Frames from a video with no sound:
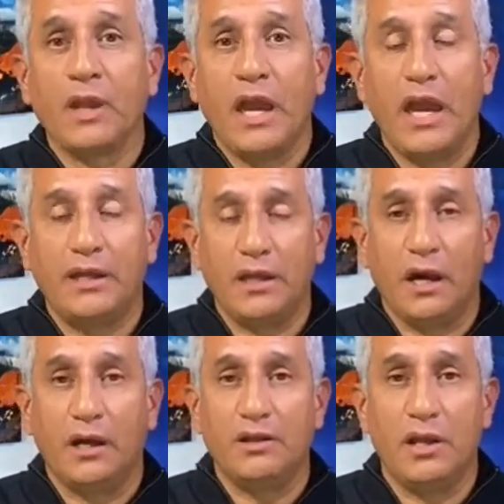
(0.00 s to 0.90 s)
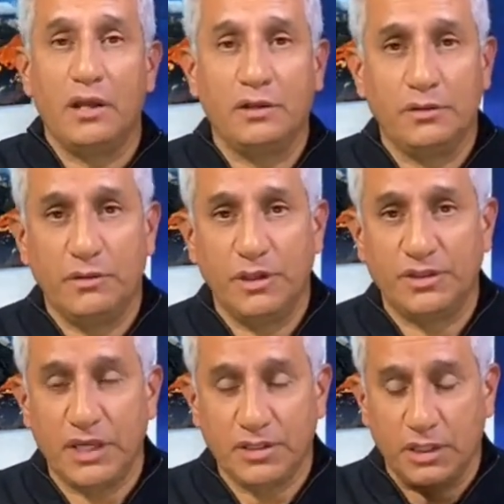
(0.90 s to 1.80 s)
and
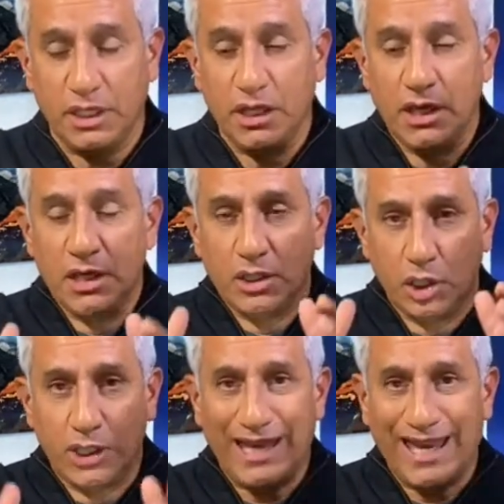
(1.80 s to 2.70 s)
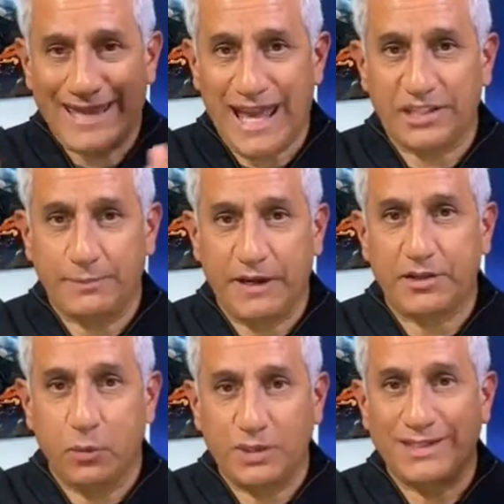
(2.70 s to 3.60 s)
essentially looking at that
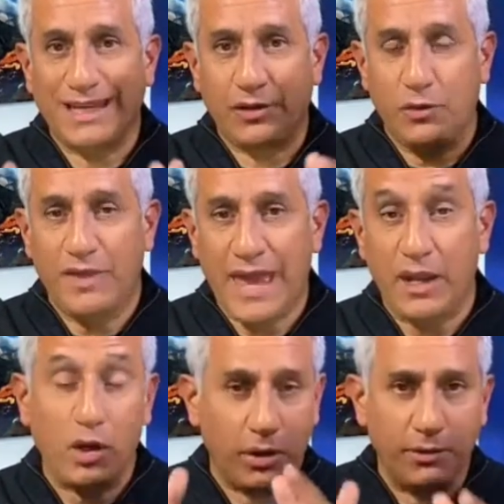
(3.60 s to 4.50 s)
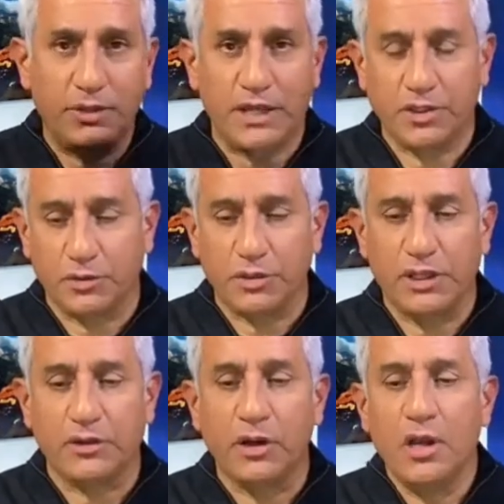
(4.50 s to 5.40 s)
spectrum. Once they get through that, not children
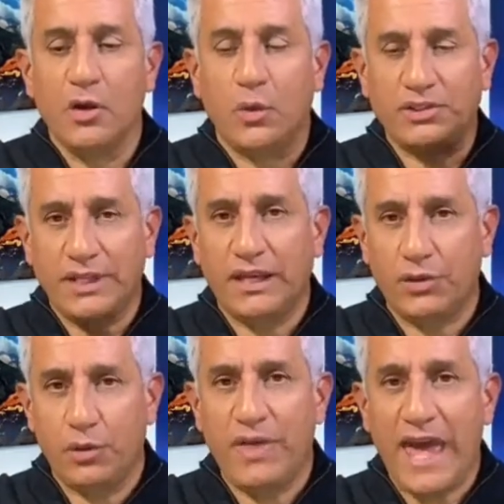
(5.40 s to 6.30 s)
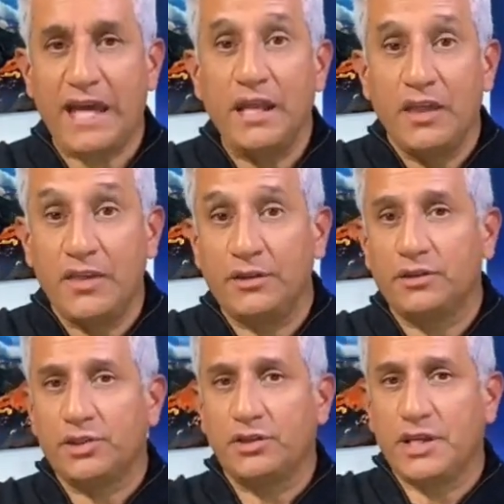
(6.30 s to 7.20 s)
either, once they get through that, then they'll
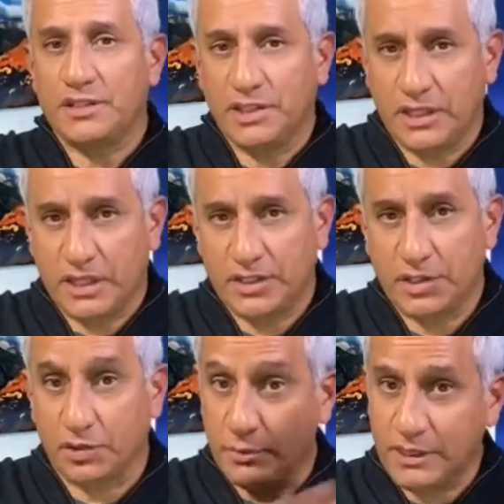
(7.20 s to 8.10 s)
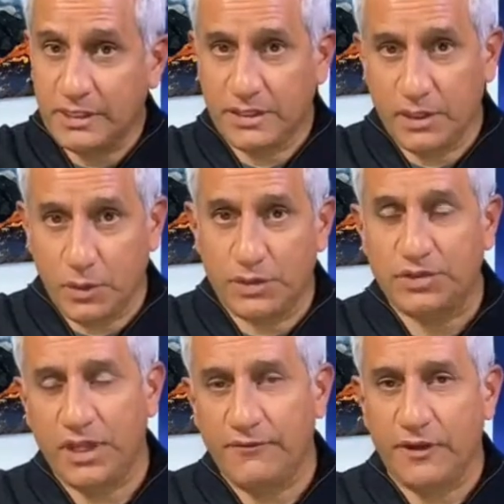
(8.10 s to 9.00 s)
start testing it on children because they know it's
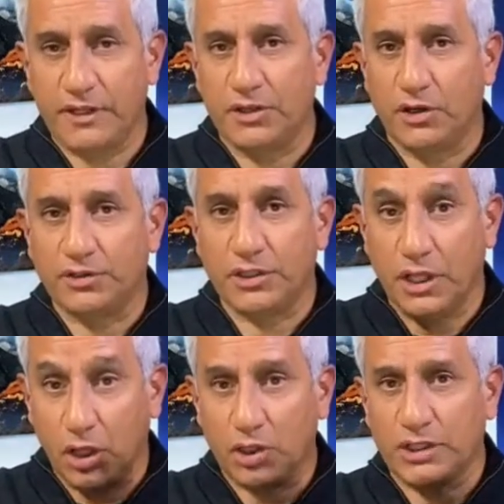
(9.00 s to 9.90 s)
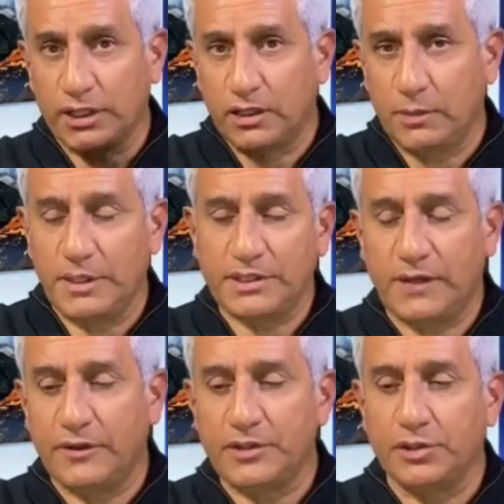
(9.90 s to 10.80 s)
safe on adults and it looks like it could be safe
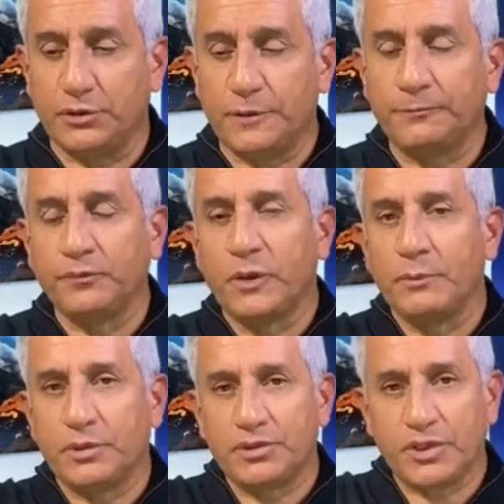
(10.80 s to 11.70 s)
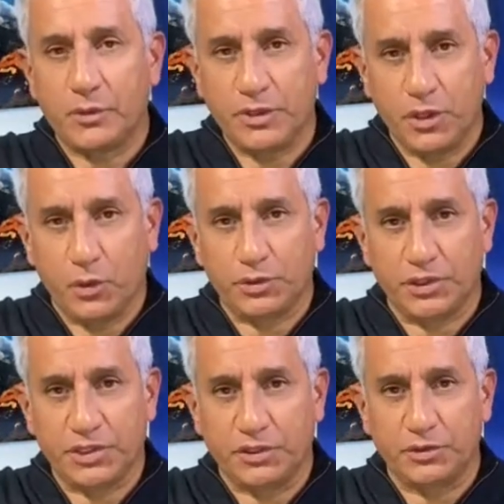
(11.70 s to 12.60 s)
on children. But they'll start with the older
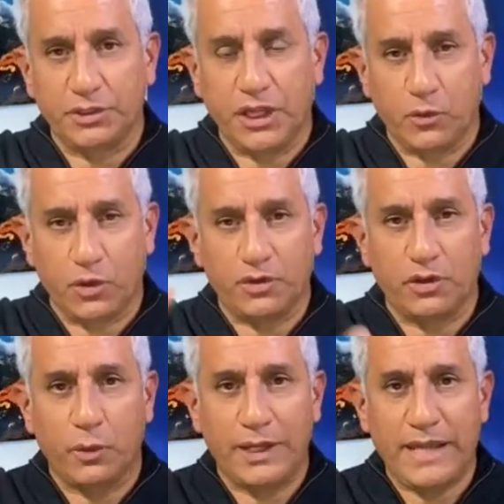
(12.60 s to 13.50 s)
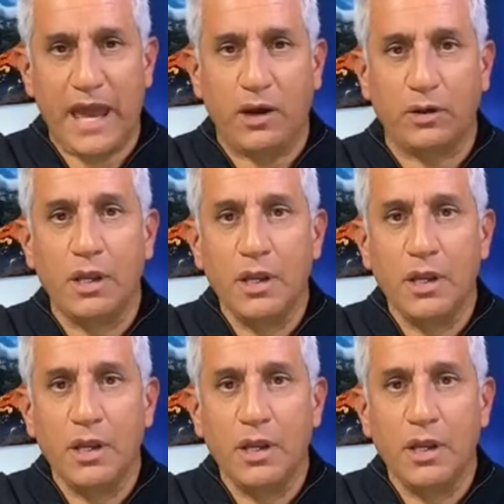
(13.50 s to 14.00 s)
children and work their way down.